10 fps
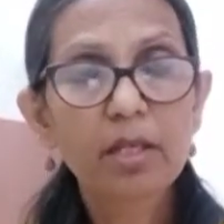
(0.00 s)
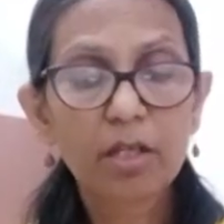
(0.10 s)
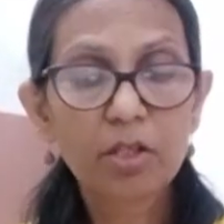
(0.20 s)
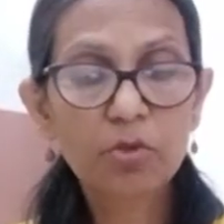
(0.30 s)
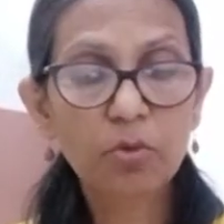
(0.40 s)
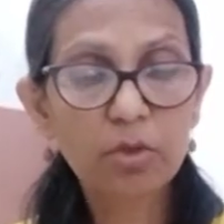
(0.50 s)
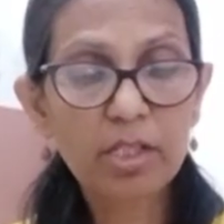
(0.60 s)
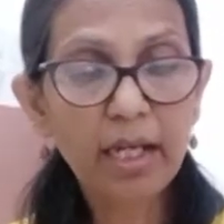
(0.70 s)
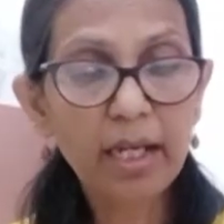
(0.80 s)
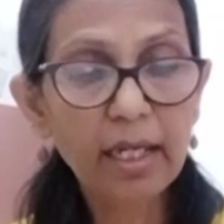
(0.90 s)
to
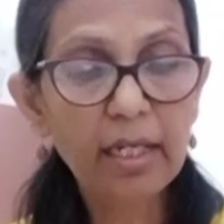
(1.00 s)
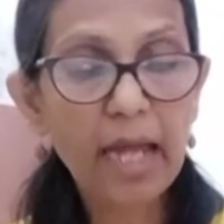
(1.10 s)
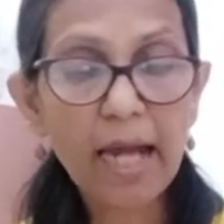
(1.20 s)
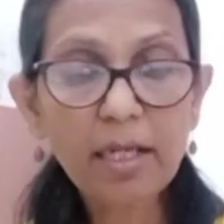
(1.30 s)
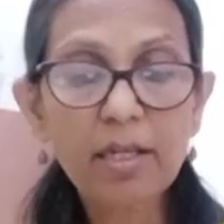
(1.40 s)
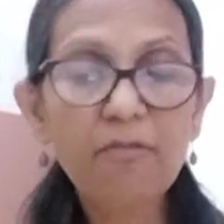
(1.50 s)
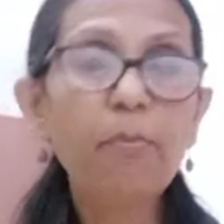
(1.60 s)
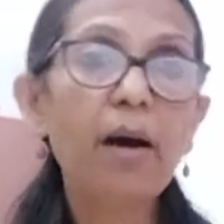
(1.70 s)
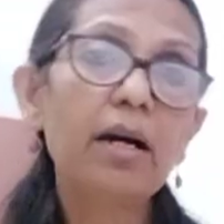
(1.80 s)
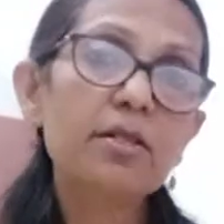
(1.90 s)
take an active
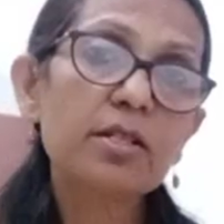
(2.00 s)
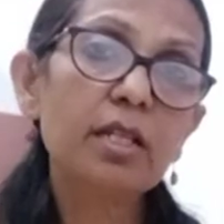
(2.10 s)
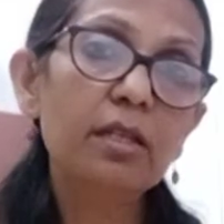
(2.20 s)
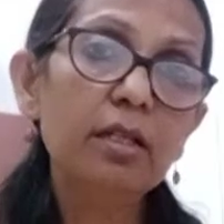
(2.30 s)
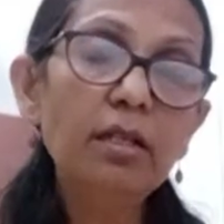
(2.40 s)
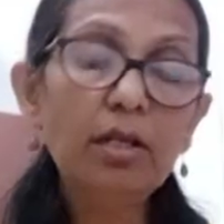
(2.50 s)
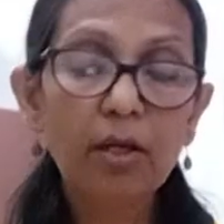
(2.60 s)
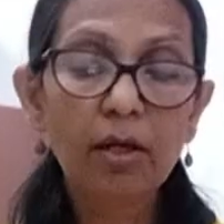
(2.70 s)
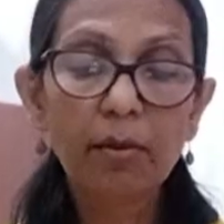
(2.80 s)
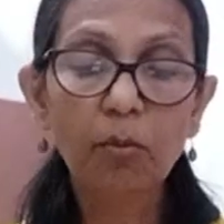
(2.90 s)
part in the
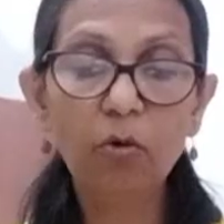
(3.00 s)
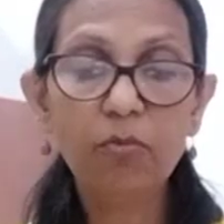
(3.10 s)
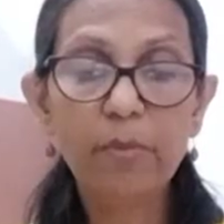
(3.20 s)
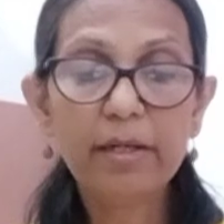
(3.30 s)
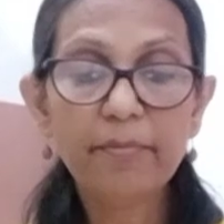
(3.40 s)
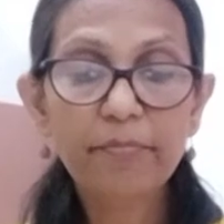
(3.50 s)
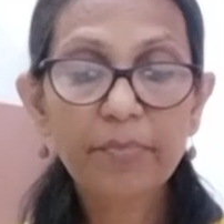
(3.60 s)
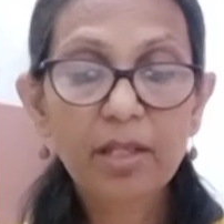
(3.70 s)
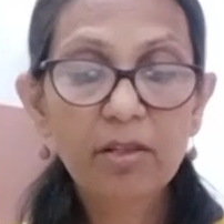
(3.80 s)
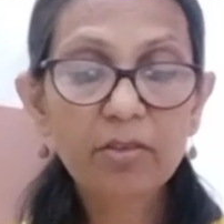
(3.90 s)
movement.
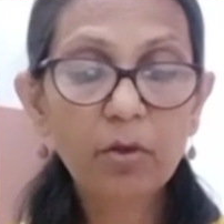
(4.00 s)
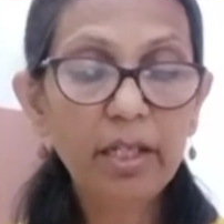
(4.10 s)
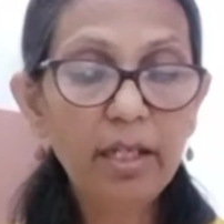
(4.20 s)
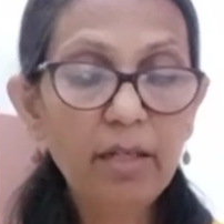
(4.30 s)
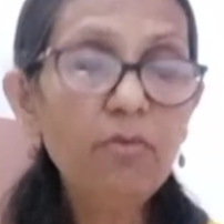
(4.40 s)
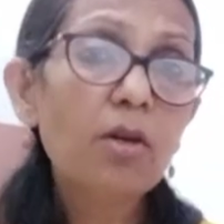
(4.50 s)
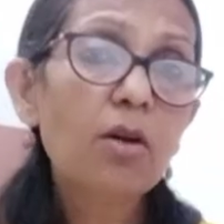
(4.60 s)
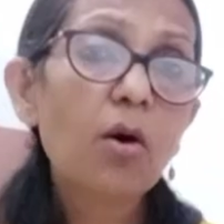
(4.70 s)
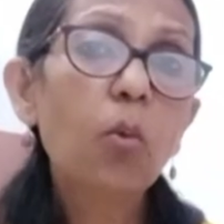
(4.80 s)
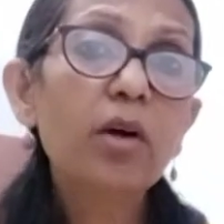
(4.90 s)
So he
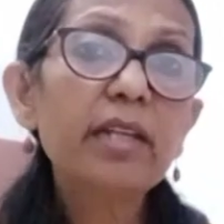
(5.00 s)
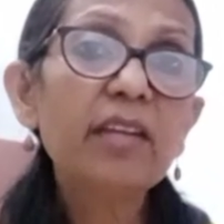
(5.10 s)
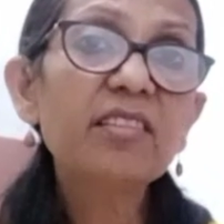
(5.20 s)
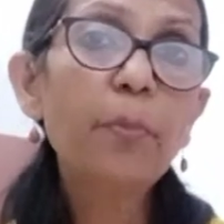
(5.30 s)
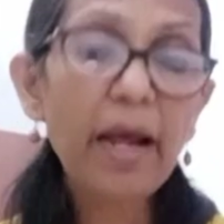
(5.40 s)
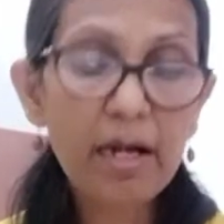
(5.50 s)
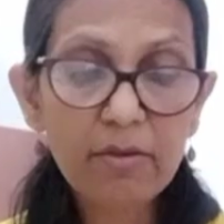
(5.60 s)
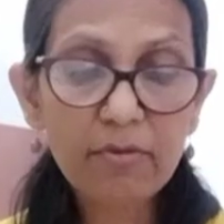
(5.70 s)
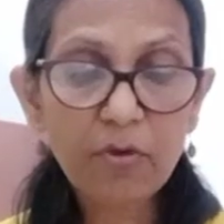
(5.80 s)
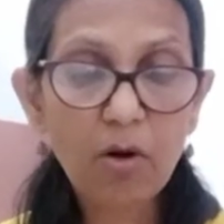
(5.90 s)
was expelled
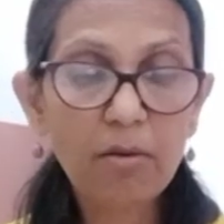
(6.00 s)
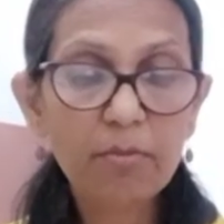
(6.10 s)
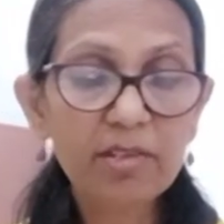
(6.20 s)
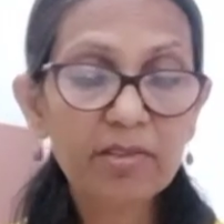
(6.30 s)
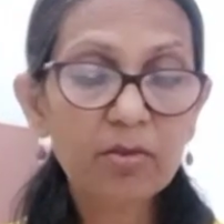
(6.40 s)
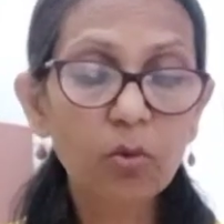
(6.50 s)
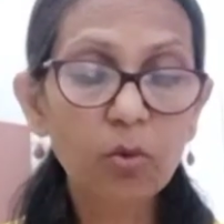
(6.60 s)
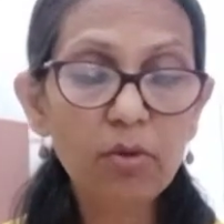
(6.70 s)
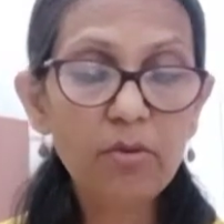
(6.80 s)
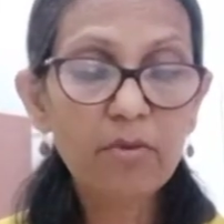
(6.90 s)
from the
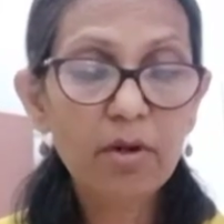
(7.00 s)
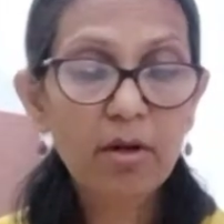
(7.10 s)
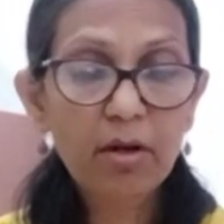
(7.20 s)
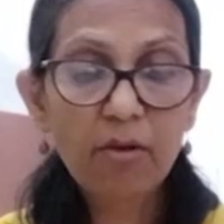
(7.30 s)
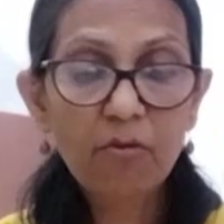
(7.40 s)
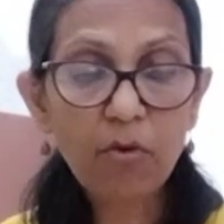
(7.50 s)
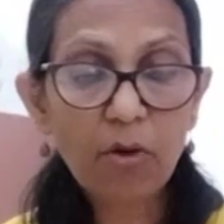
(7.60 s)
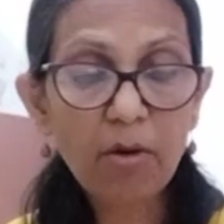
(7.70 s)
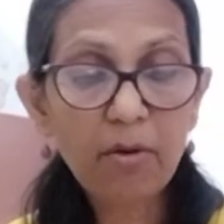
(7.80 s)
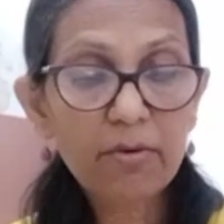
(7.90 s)
school
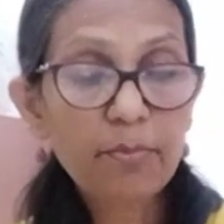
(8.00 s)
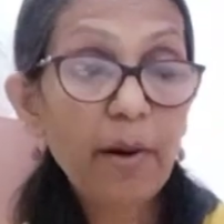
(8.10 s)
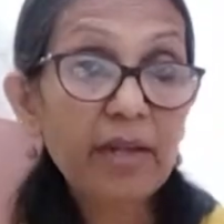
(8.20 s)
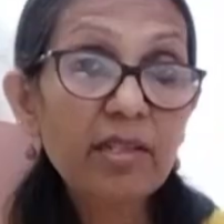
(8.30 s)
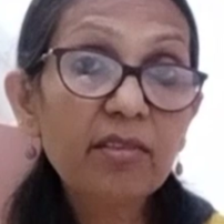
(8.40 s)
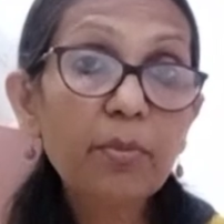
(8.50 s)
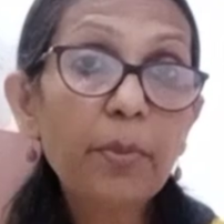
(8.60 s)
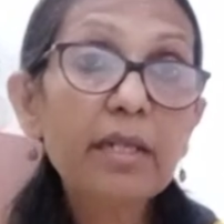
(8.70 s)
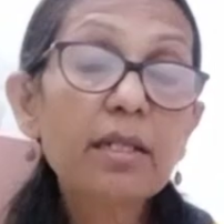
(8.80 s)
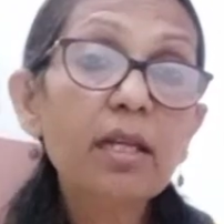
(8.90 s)
for
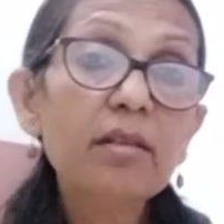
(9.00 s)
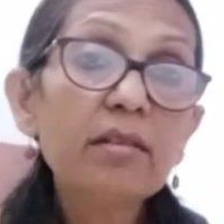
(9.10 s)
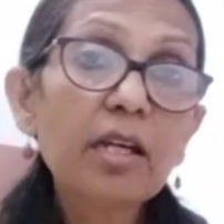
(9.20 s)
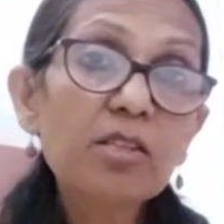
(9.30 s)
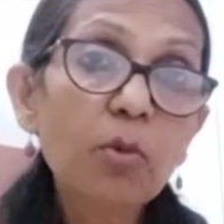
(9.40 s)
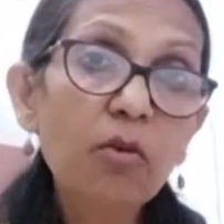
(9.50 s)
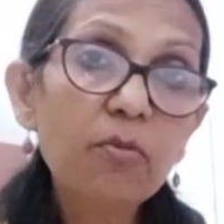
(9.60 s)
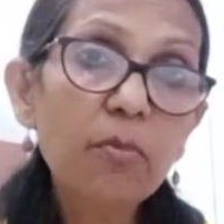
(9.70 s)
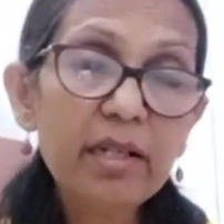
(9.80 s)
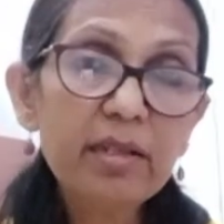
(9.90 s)
participating in such
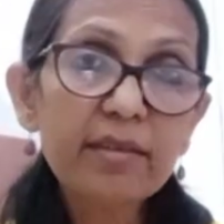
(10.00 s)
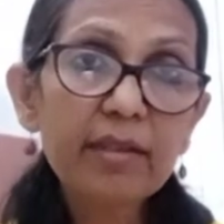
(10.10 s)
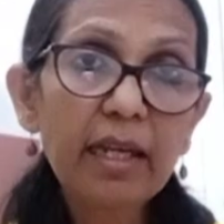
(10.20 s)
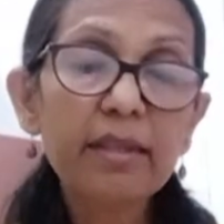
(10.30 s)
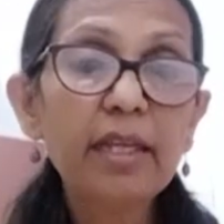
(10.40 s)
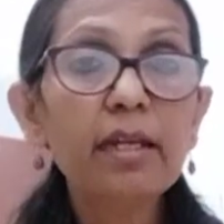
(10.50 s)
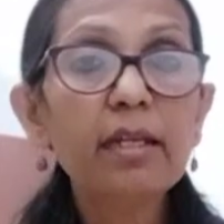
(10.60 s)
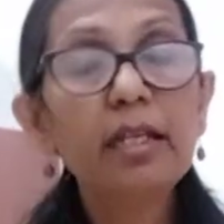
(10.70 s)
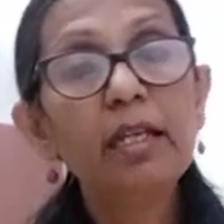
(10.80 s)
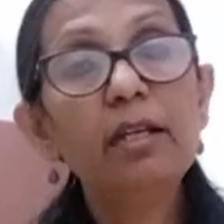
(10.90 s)
movements, and then
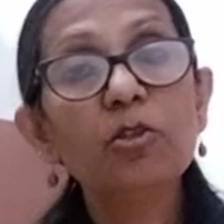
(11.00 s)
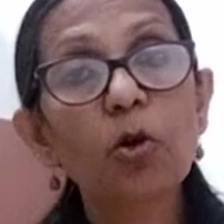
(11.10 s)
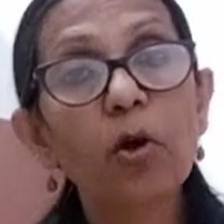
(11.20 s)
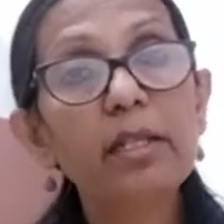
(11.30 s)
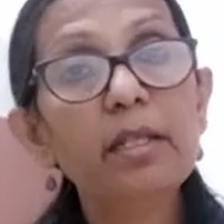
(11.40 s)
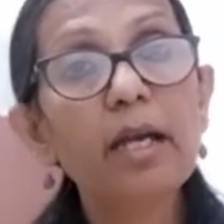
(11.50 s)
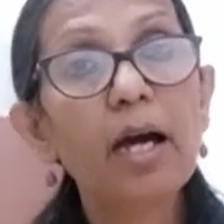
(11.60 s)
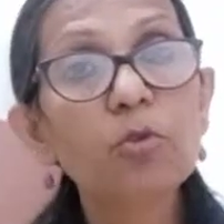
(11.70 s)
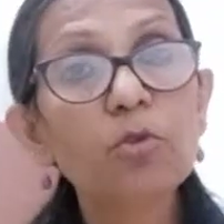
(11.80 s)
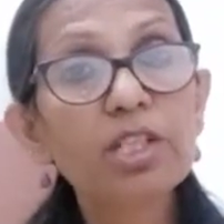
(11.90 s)
he joined the
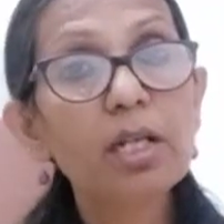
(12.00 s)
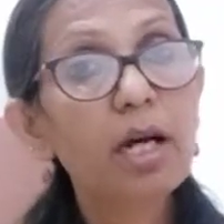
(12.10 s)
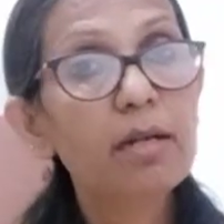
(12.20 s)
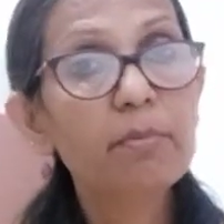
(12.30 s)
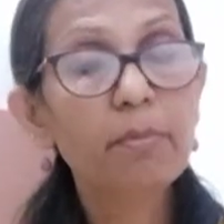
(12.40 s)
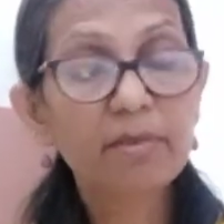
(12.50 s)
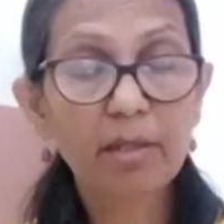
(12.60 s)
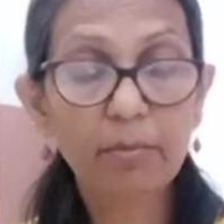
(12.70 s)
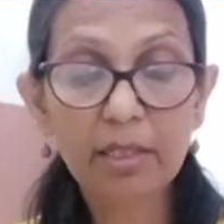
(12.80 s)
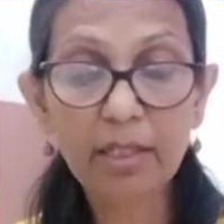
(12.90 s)
Anushilan
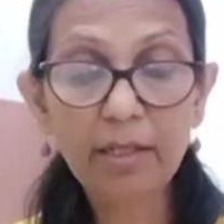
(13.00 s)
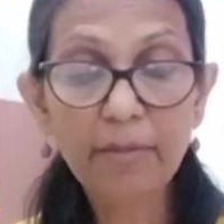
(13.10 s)
Samiti,